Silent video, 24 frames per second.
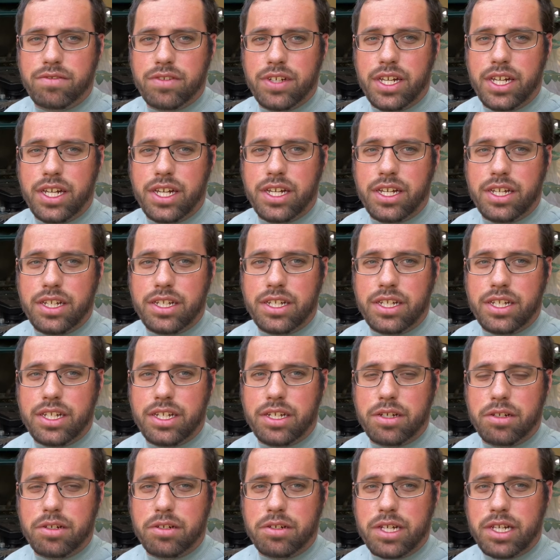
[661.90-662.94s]
and
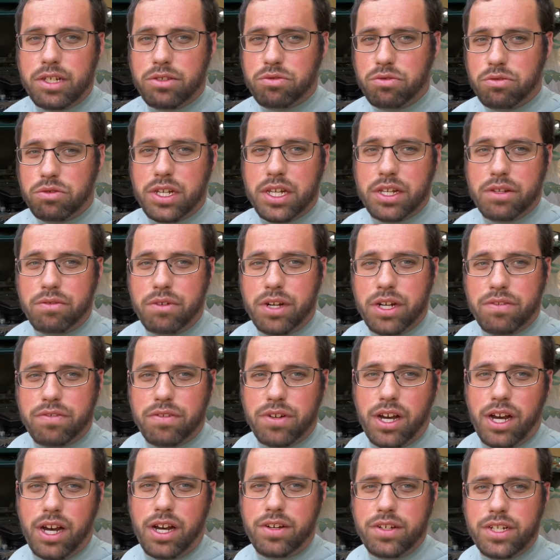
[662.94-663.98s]
I guess we'll get ready for
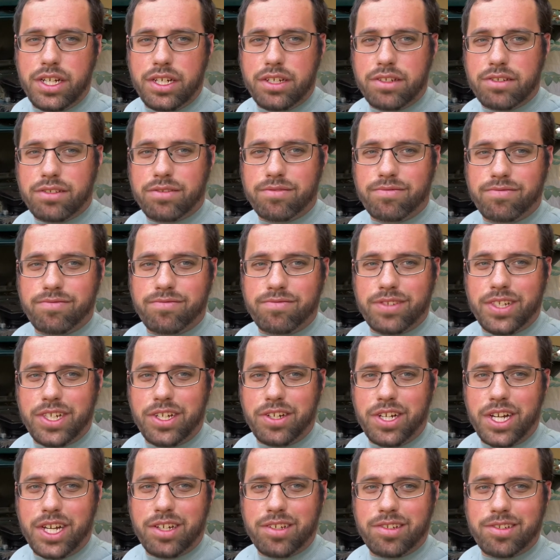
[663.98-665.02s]
the holidays. See you
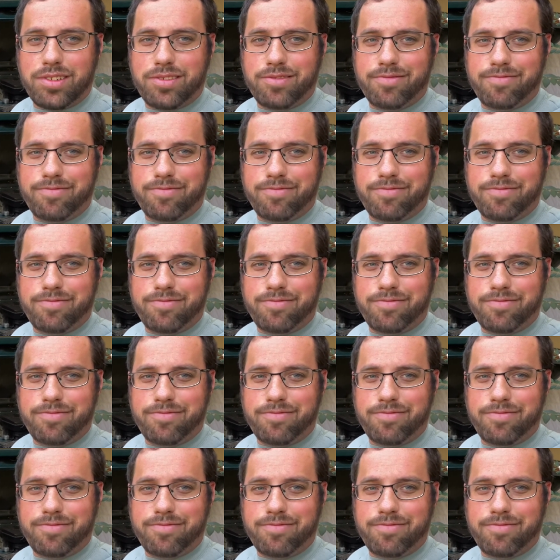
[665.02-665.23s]
guys.